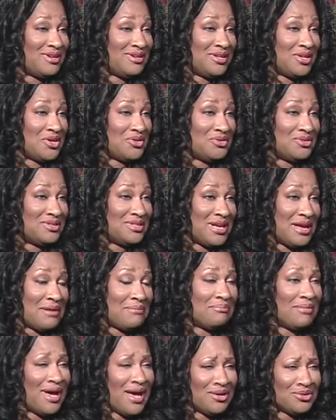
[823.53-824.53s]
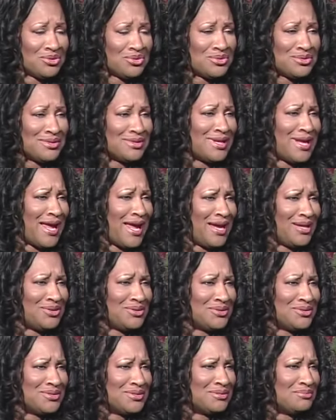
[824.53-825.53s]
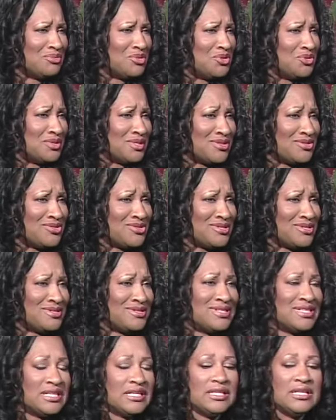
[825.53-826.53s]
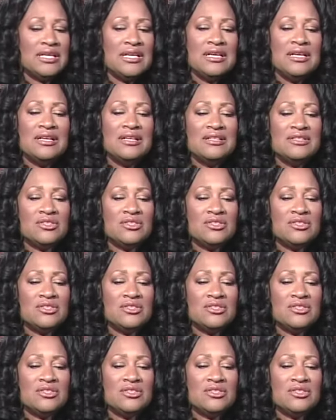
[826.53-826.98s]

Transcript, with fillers: any other mm. time mm. models and actors and sure. musicians. And sure.